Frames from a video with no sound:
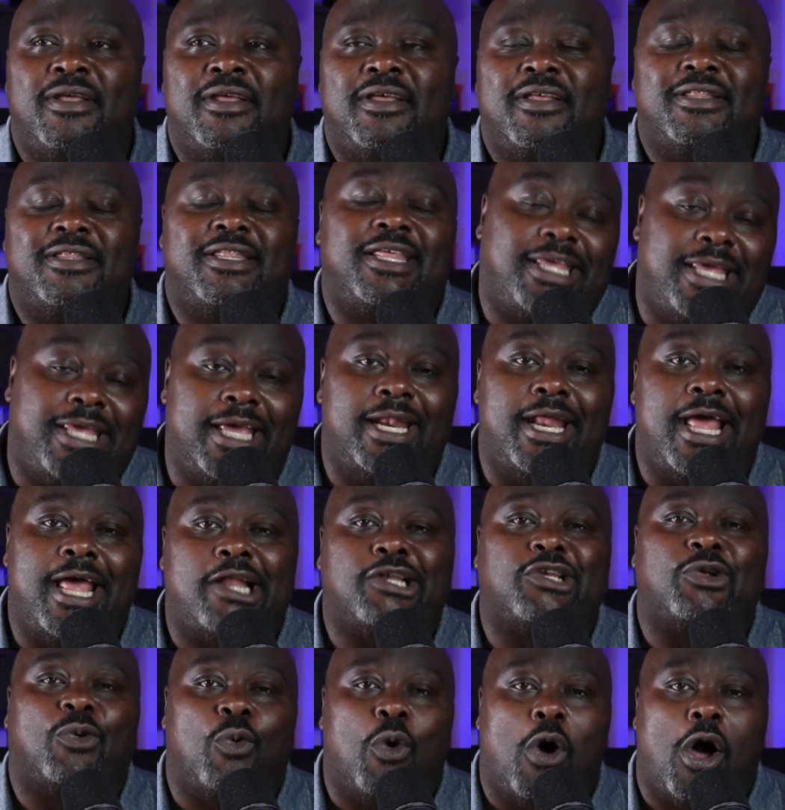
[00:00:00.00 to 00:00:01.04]
The kid
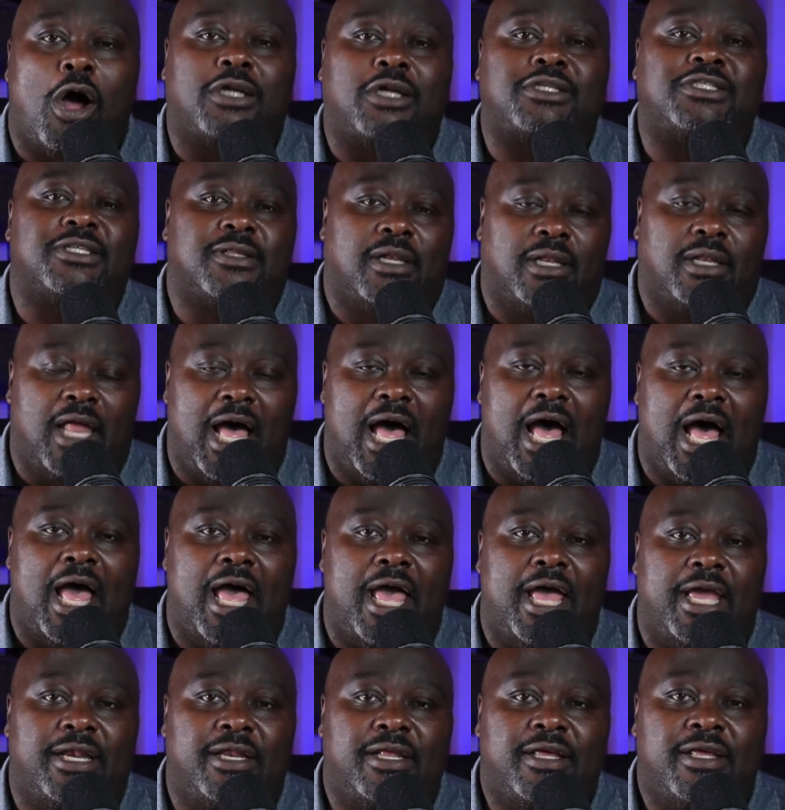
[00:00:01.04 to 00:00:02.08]
had to walk to the
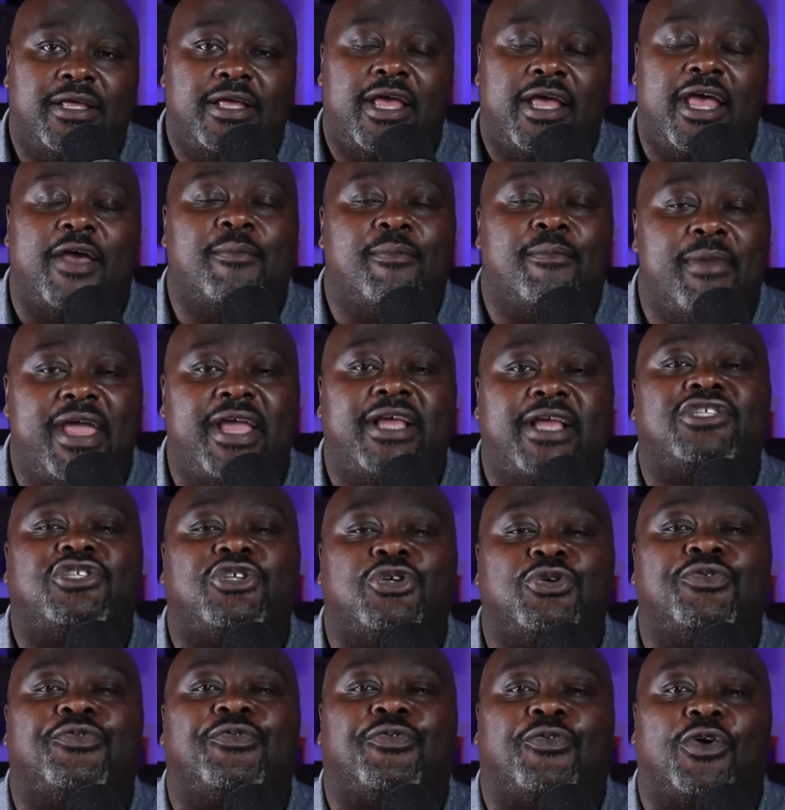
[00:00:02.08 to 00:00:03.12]
line and make
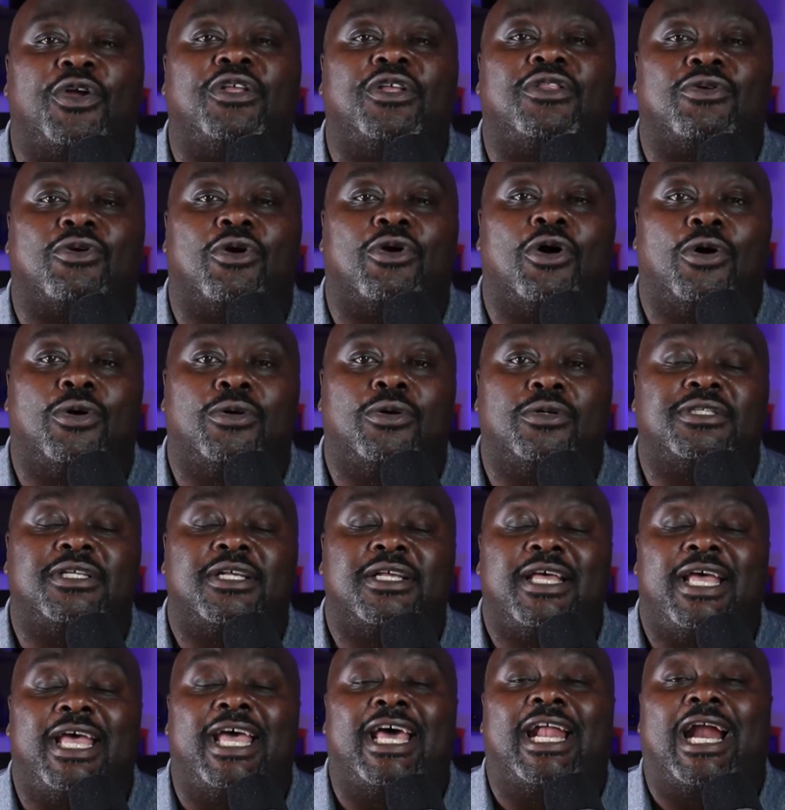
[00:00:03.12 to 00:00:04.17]
2 free throws
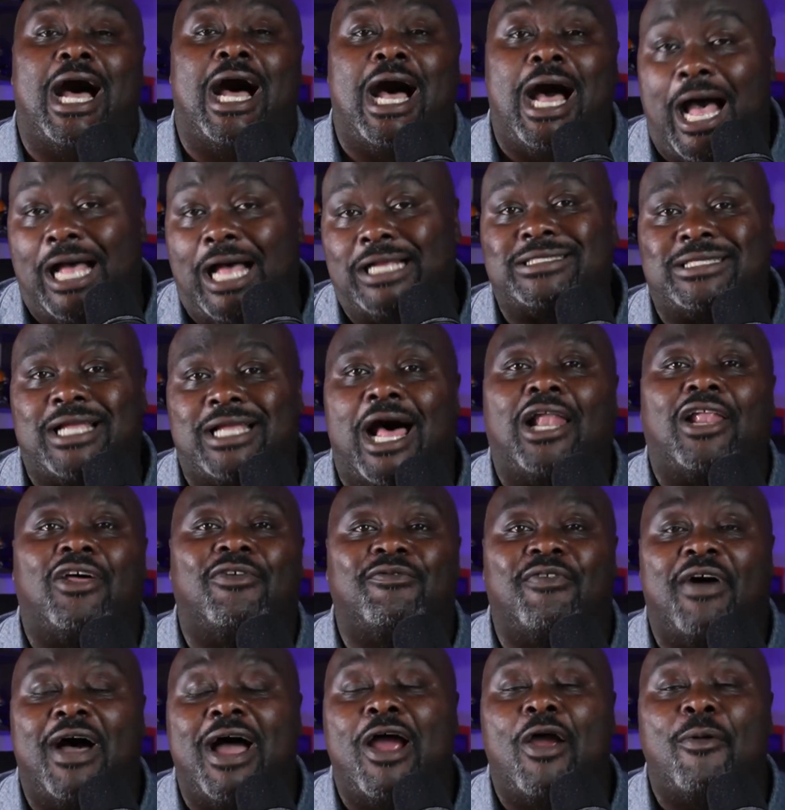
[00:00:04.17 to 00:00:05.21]
in a hostile
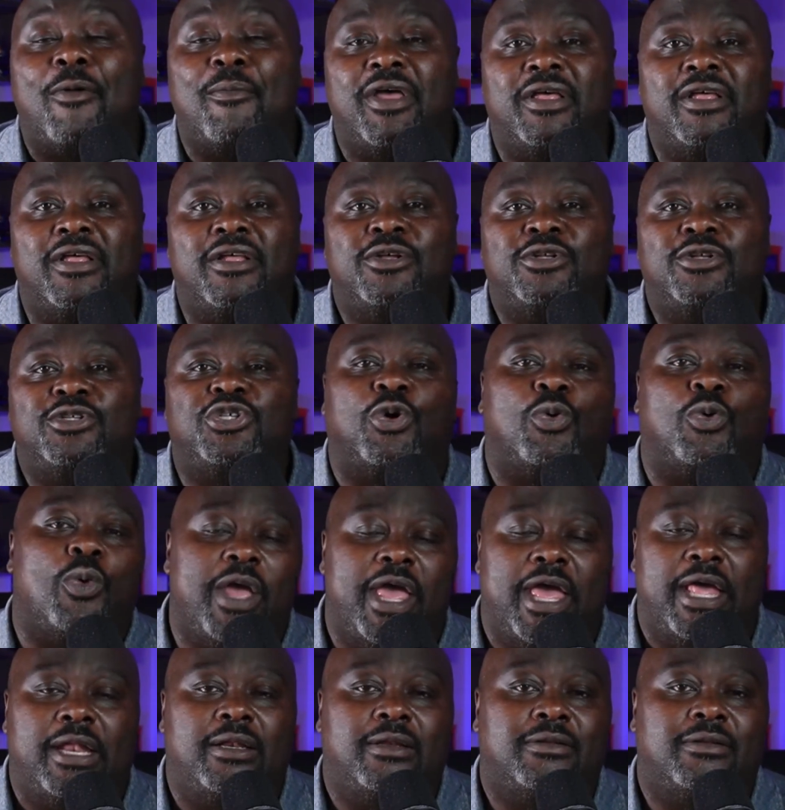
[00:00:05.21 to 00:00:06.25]
environment to
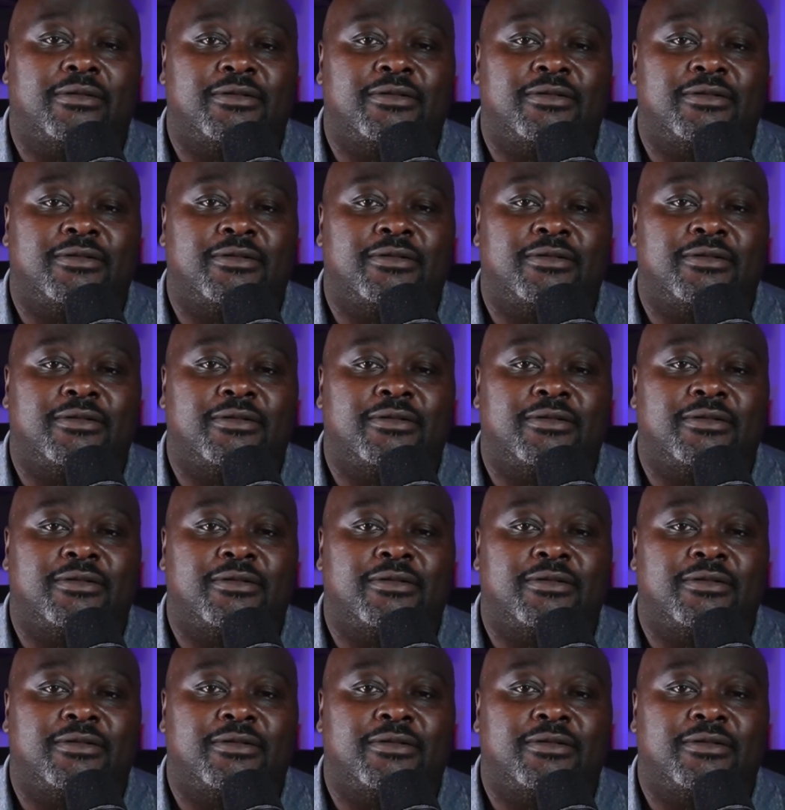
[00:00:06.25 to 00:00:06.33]
win.